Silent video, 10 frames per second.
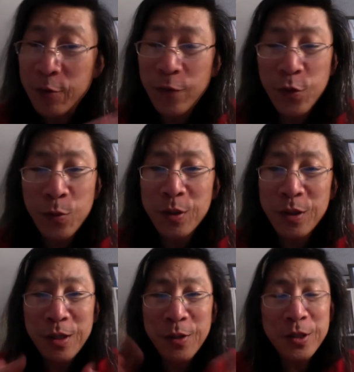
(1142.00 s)
a few
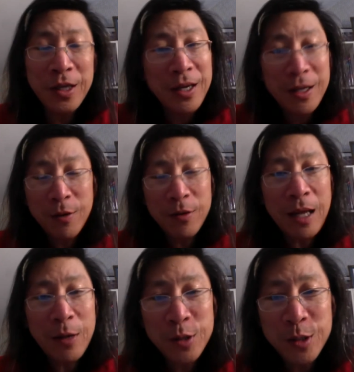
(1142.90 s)
million years, they're
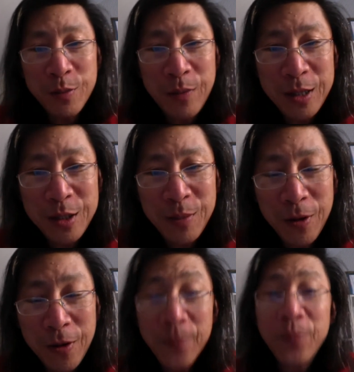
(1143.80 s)
thousands of miles
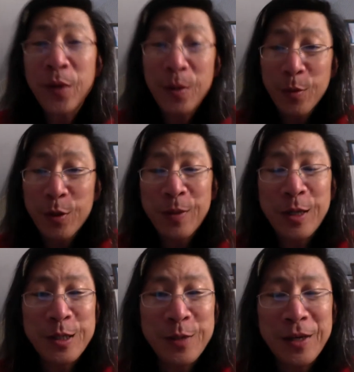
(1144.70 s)
apart. Pretty
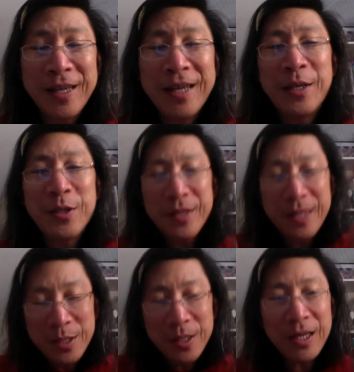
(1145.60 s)
amazing, right? So
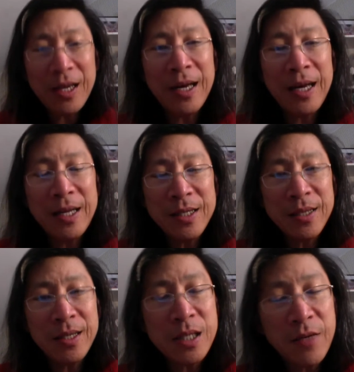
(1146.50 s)
these are the kinds of
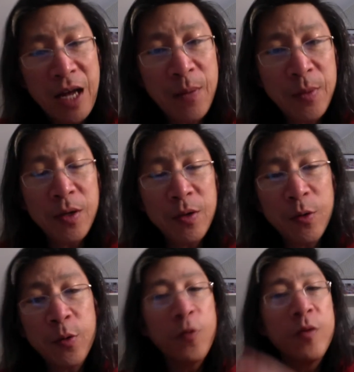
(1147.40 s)
things that have happened on
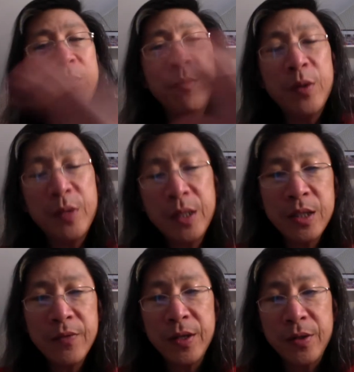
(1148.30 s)
Earth over millions
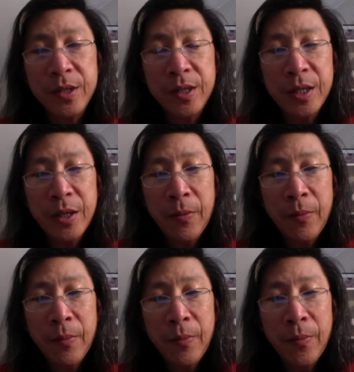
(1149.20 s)
of years.
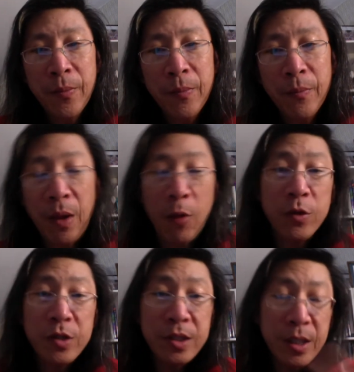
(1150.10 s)
Now we're
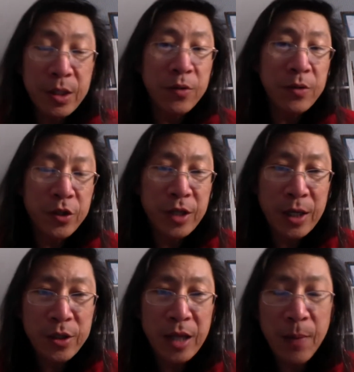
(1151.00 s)
seeing certain
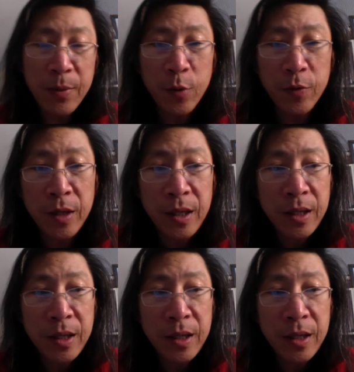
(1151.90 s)
changes happen over